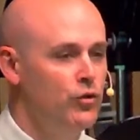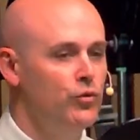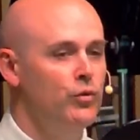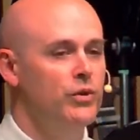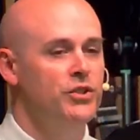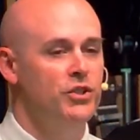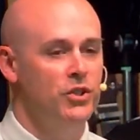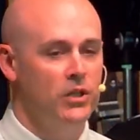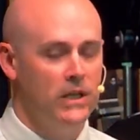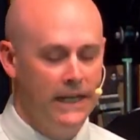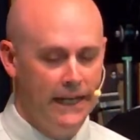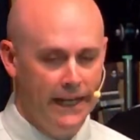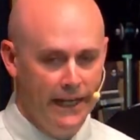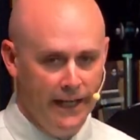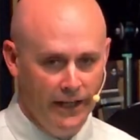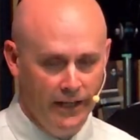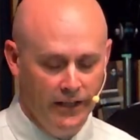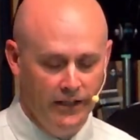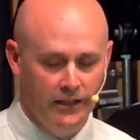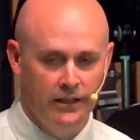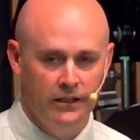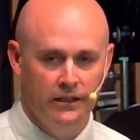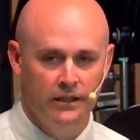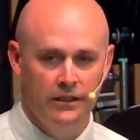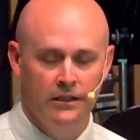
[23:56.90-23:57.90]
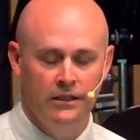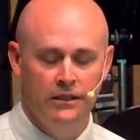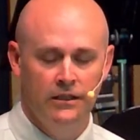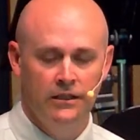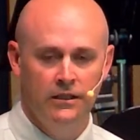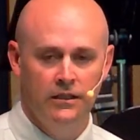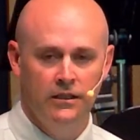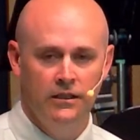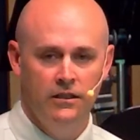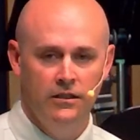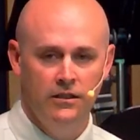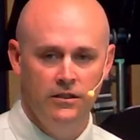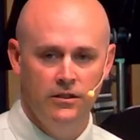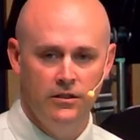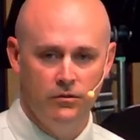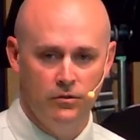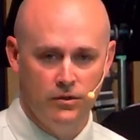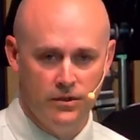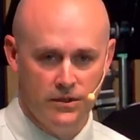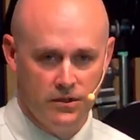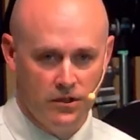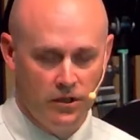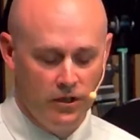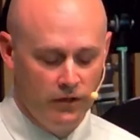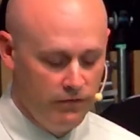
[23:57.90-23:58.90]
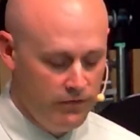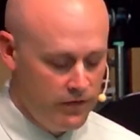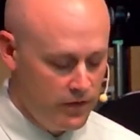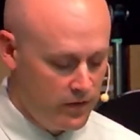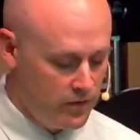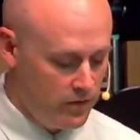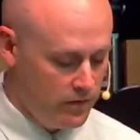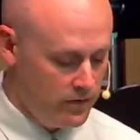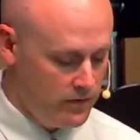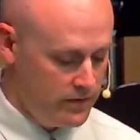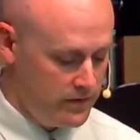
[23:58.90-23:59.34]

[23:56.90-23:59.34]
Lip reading: Do what you can to resolve the